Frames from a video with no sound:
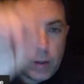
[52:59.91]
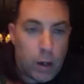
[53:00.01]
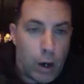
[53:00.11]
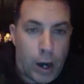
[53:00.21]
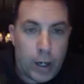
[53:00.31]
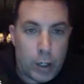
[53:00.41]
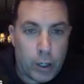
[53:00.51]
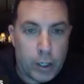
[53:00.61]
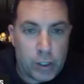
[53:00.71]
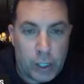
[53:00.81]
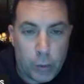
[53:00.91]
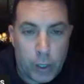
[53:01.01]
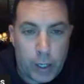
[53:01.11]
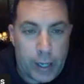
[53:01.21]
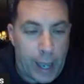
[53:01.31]
All right. And you're gonna see we're
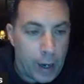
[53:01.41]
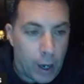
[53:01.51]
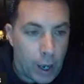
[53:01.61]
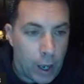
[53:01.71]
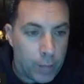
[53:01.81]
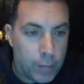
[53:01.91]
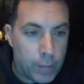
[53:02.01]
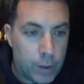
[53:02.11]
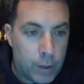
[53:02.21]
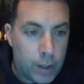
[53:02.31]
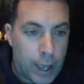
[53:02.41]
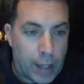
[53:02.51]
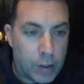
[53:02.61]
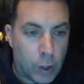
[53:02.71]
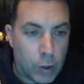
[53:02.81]
gonna get uh
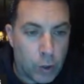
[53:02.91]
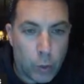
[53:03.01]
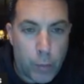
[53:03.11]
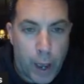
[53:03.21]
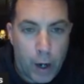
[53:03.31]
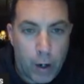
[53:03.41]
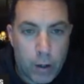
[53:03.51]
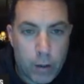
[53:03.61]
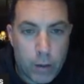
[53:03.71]
end zone's a little better.